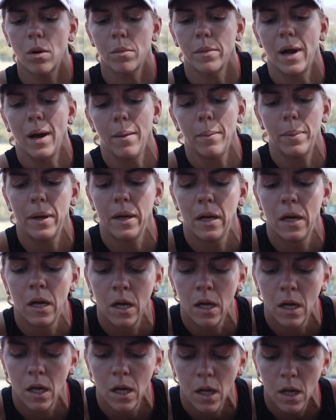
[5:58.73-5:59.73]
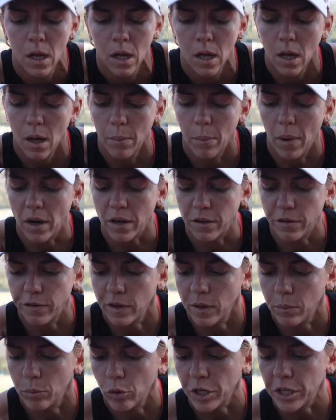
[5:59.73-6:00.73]
up. Body's
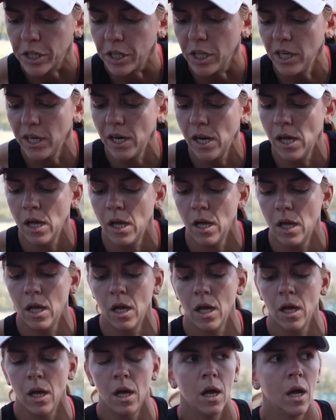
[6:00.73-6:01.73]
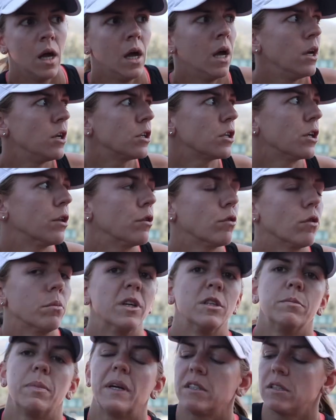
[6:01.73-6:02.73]
feeling pretty good. Just gonna throw
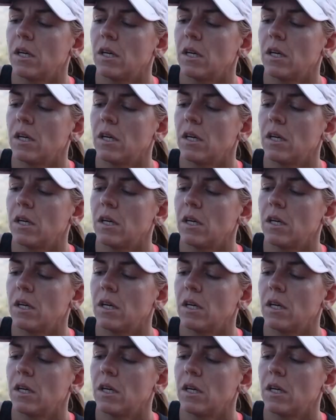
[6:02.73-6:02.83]
my specs